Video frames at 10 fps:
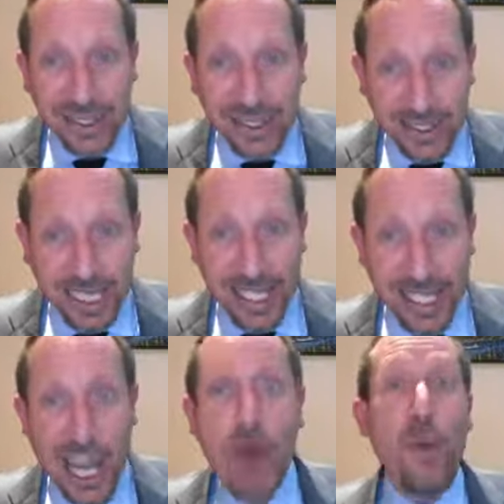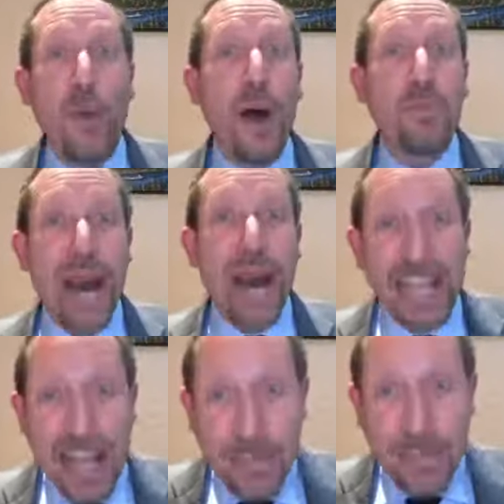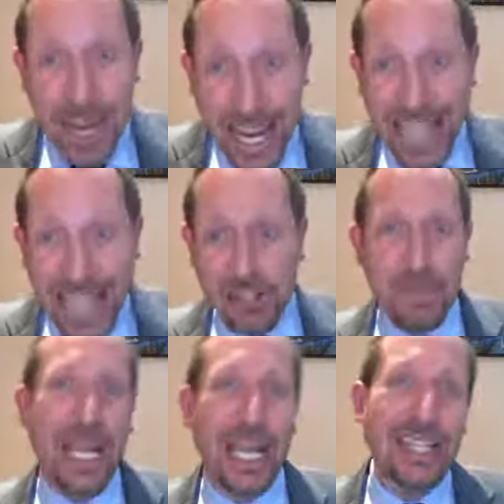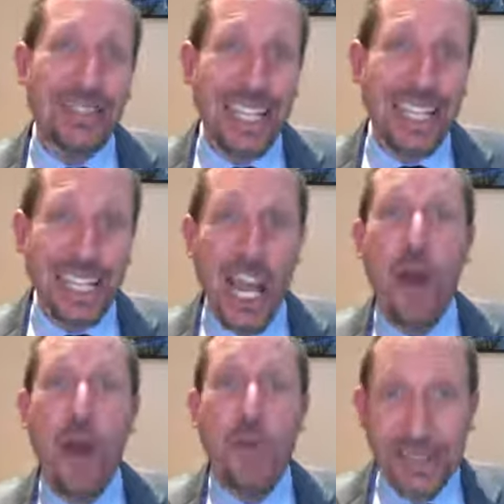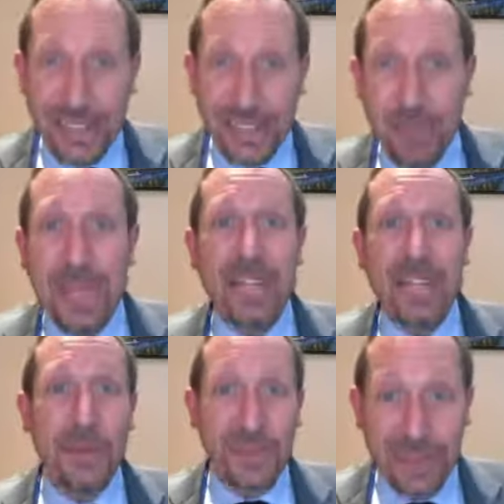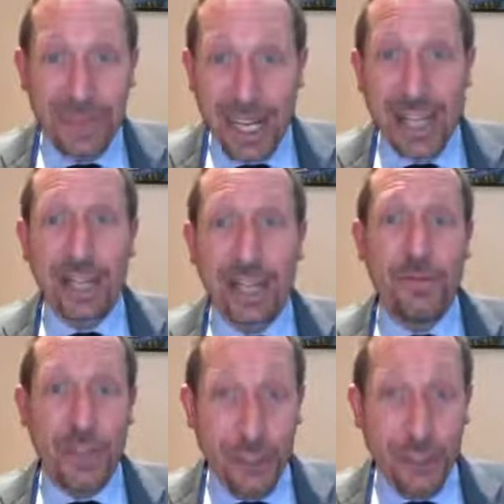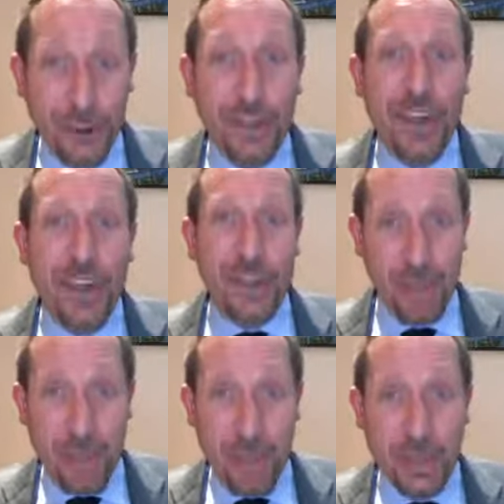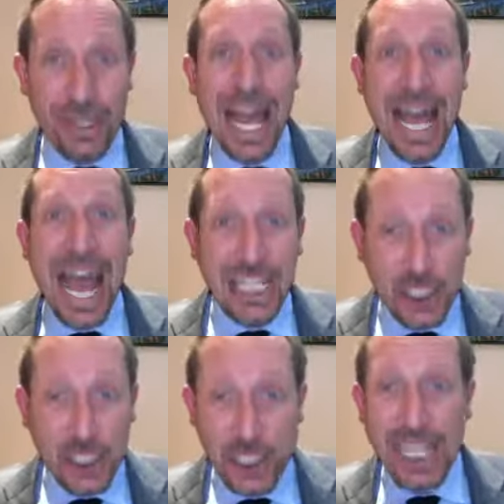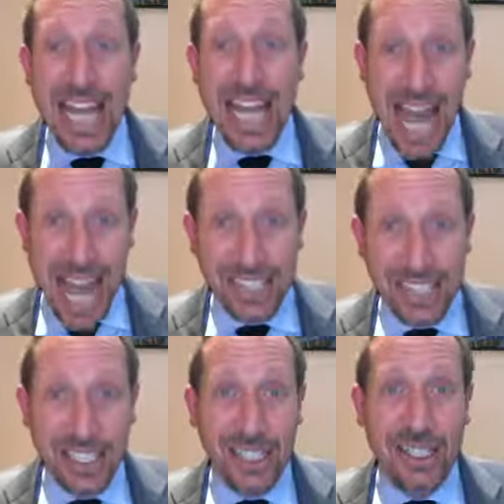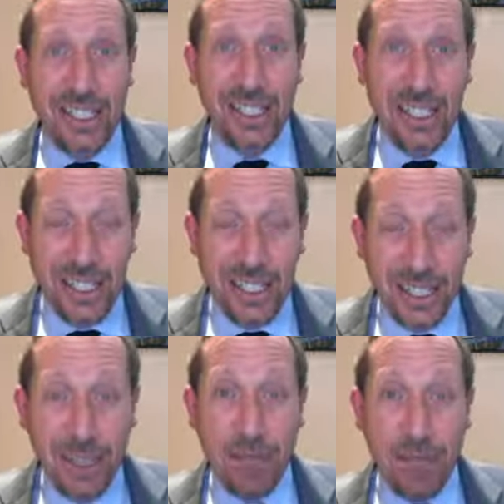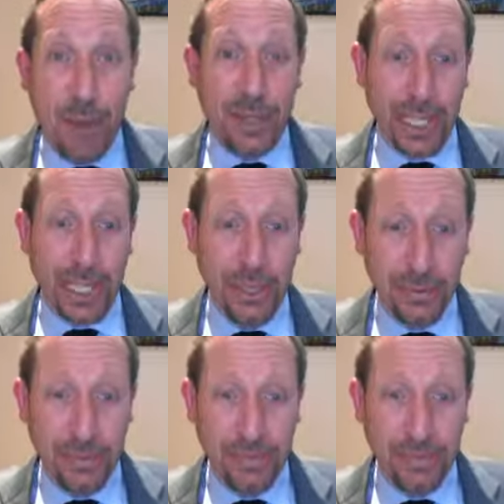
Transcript: didn't sin. What might appear to be a sin was something that was done for the good of the people, and she acted properly.